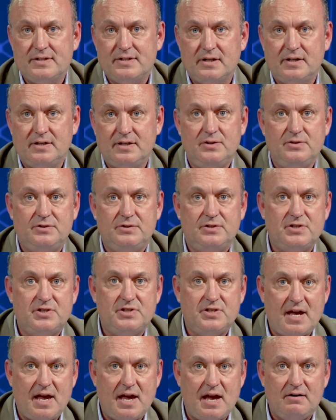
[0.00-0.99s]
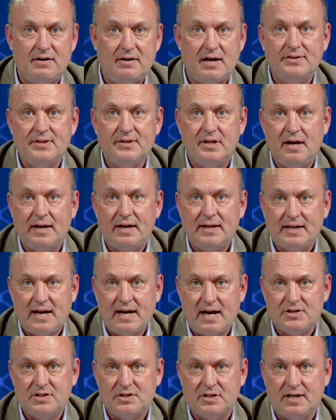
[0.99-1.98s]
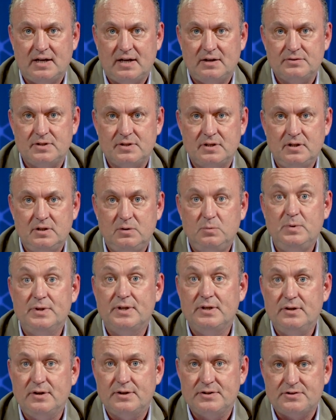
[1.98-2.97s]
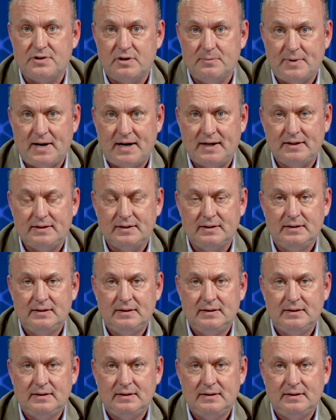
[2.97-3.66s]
that are used to share an underlying cash account with a Nostro bank,